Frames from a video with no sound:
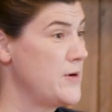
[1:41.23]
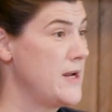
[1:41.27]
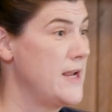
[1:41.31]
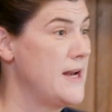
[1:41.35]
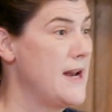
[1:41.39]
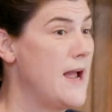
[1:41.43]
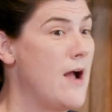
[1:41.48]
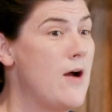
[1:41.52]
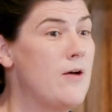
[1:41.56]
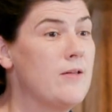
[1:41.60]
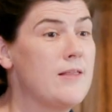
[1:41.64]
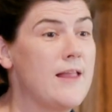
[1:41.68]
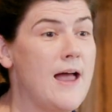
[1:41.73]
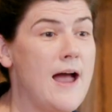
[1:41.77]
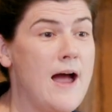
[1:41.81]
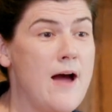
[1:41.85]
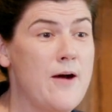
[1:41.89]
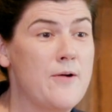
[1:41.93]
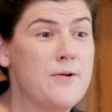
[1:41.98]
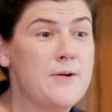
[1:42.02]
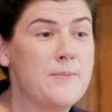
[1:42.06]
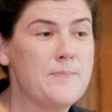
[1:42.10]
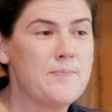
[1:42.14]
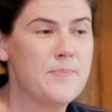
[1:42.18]
read out
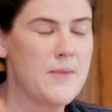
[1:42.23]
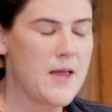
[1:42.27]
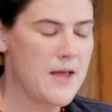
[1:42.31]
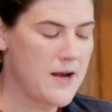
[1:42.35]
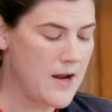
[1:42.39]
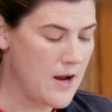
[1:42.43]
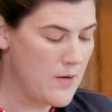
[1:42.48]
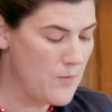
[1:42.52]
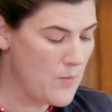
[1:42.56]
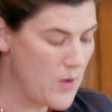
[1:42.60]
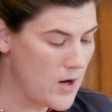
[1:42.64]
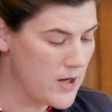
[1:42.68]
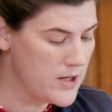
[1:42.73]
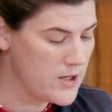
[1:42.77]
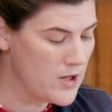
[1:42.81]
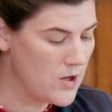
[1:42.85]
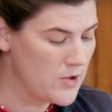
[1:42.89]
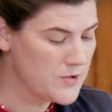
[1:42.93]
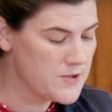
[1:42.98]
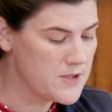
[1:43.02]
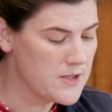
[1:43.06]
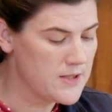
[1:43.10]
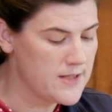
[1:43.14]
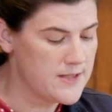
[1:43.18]
loud, and I want
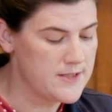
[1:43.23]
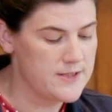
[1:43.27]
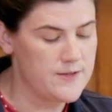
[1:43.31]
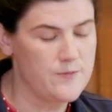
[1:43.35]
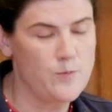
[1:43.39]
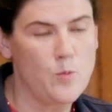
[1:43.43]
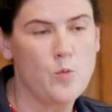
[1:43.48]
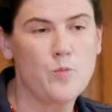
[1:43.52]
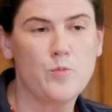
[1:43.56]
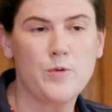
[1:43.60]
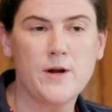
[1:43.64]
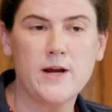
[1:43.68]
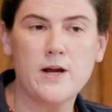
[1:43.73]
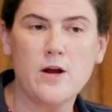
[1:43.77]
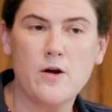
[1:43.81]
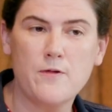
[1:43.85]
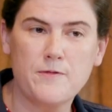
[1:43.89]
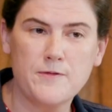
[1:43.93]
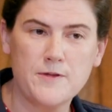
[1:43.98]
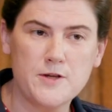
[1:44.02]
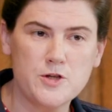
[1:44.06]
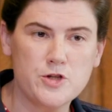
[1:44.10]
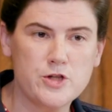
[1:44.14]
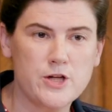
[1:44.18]
y'all to listen. We'll read
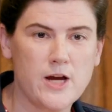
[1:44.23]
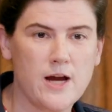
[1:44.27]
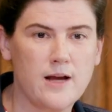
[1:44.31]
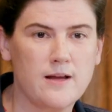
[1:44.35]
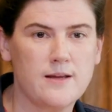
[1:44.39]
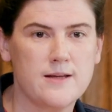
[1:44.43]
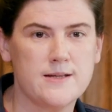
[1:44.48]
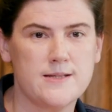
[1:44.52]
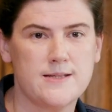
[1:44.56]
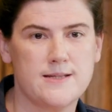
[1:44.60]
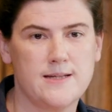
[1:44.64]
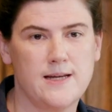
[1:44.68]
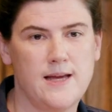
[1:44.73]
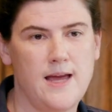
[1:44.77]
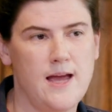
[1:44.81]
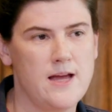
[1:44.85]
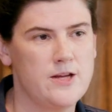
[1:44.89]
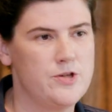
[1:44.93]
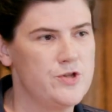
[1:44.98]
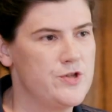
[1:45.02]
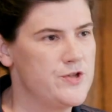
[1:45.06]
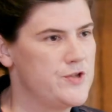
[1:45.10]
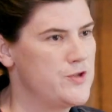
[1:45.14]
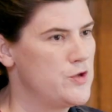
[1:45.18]
over the checklist
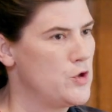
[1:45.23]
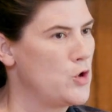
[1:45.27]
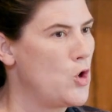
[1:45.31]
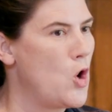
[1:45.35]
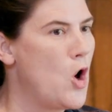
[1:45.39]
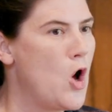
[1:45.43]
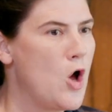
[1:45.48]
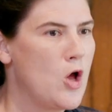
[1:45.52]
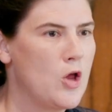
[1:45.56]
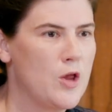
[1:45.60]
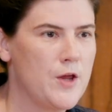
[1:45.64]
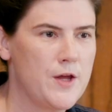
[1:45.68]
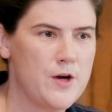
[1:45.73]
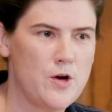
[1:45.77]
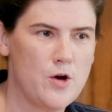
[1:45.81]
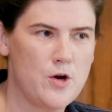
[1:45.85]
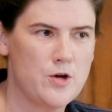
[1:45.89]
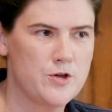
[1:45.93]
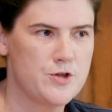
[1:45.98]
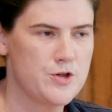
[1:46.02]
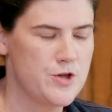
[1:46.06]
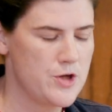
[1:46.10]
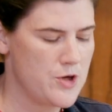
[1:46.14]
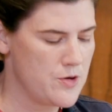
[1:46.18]
again just to call it
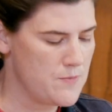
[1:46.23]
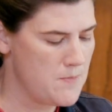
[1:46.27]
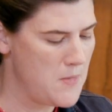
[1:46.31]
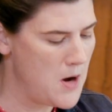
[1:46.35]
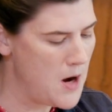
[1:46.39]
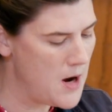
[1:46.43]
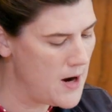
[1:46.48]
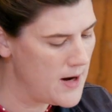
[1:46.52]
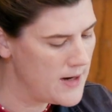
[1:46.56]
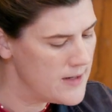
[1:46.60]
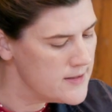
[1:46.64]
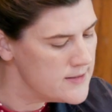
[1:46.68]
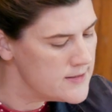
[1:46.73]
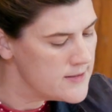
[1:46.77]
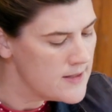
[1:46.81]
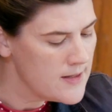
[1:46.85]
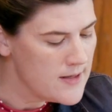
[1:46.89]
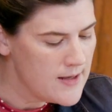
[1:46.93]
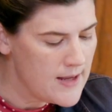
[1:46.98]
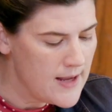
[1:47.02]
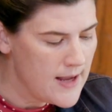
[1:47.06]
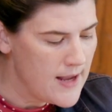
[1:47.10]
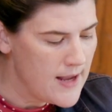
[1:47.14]
all to your mind,